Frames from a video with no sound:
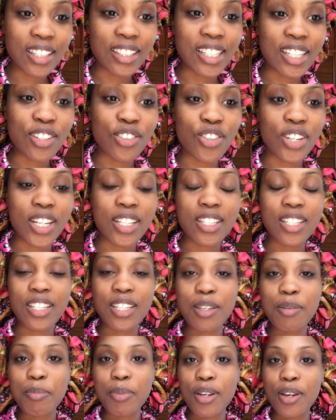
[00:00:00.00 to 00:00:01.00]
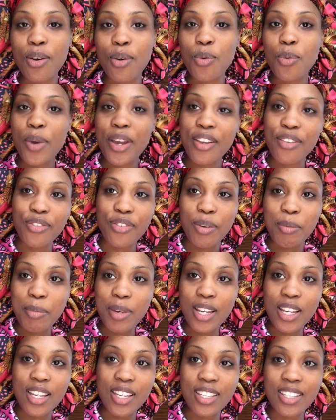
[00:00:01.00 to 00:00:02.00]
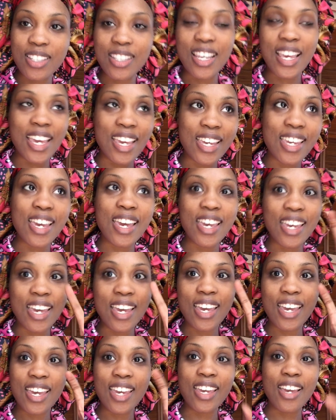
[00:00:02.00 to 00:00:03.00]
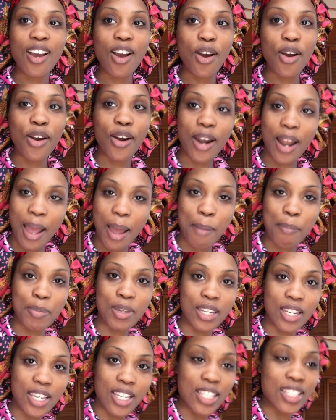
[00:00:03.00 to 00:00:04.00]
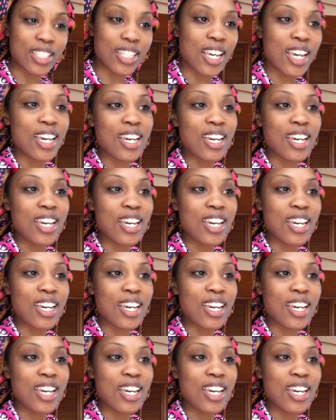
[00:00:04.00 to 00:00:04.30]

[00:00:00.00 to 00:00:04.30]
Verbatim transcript: they tried to keep it away from us, aka our happiness.